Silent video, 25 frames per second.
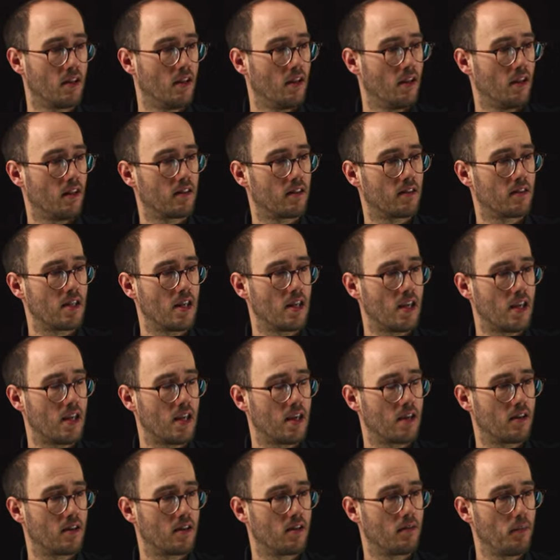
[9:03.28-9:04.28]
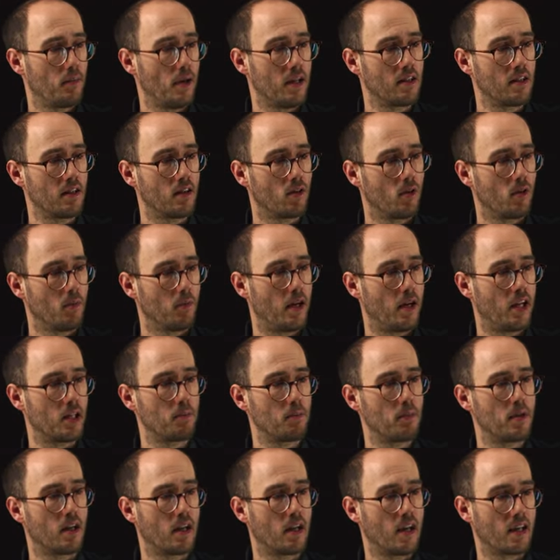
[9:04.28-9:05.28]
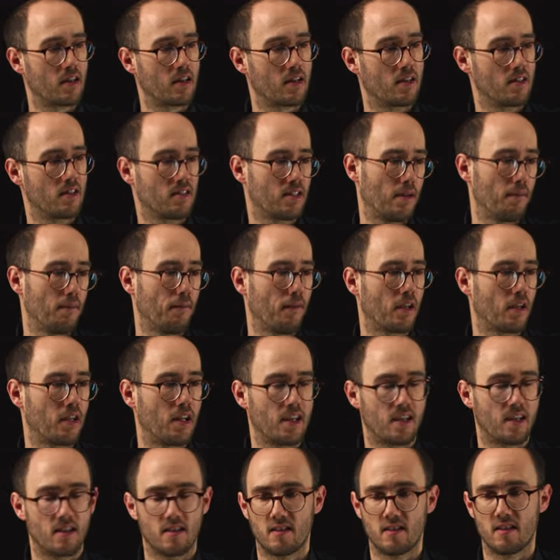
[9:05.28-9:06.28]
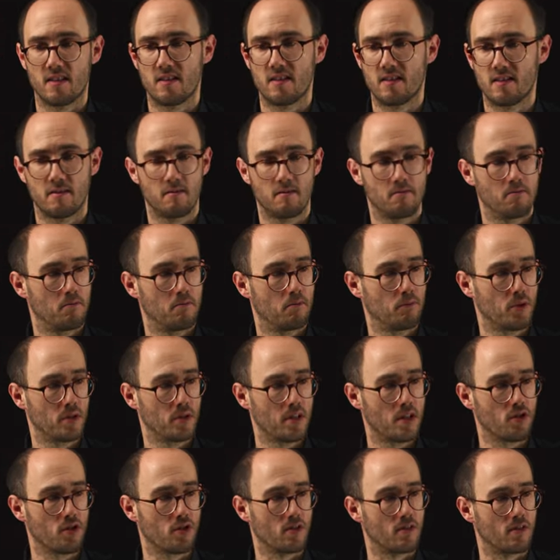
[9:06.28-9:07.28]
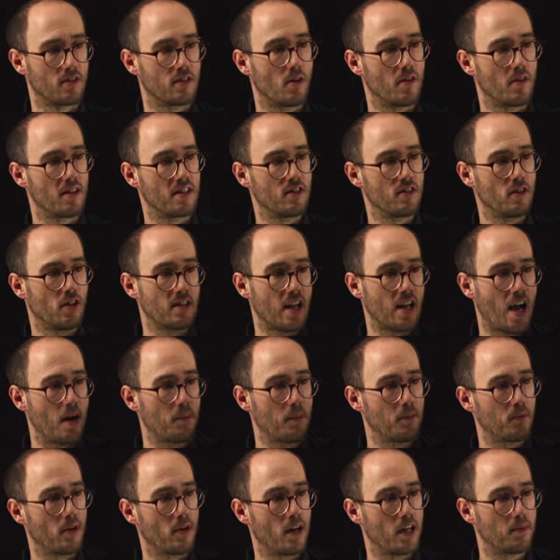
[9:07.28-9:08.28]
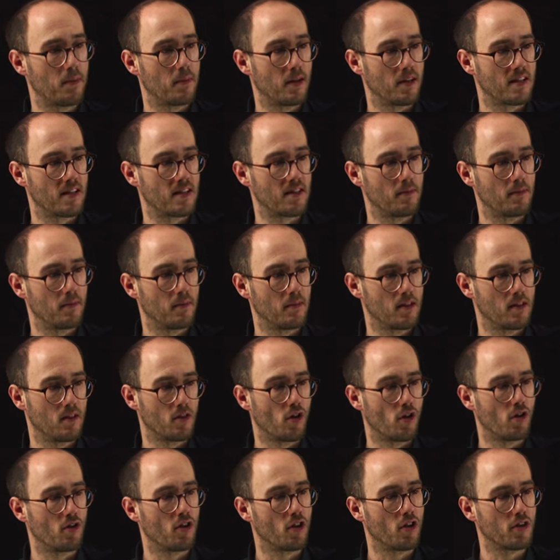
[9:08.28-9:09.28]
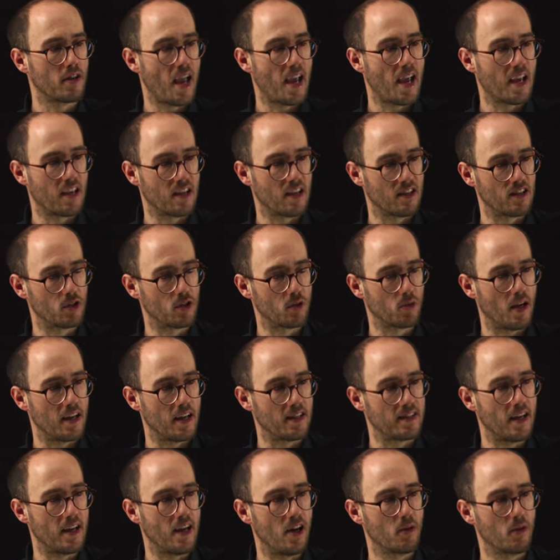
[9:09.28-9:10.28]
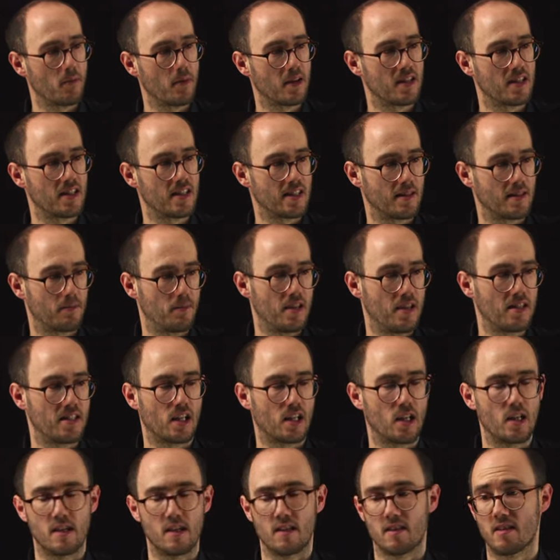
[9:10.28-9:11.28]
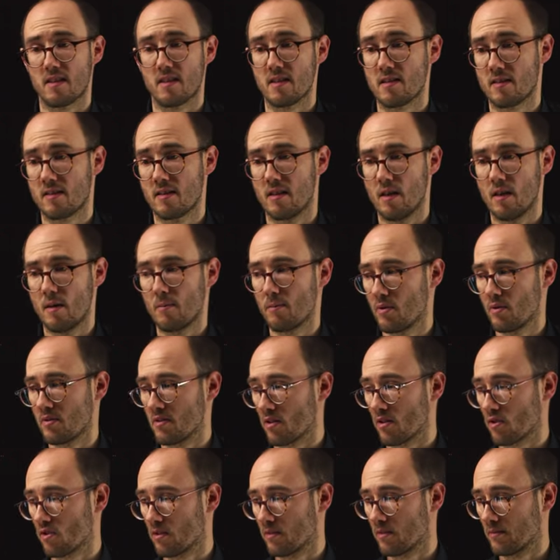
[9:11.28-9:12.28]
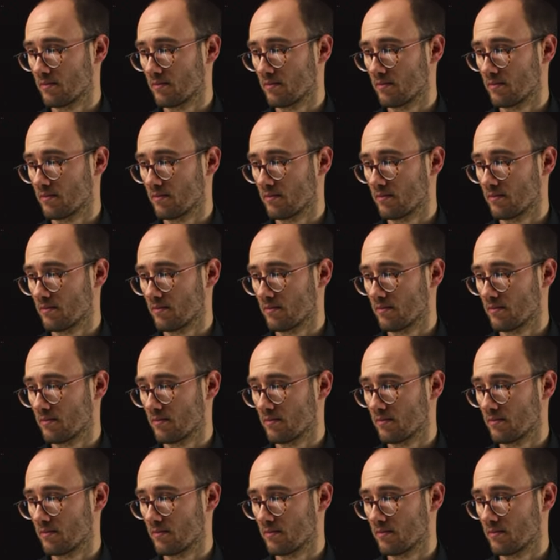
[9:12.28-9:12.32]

the pendulum might be like something like in this position. So it's not upright, but it's, you know, not hanging straight down, but it's basically in this position.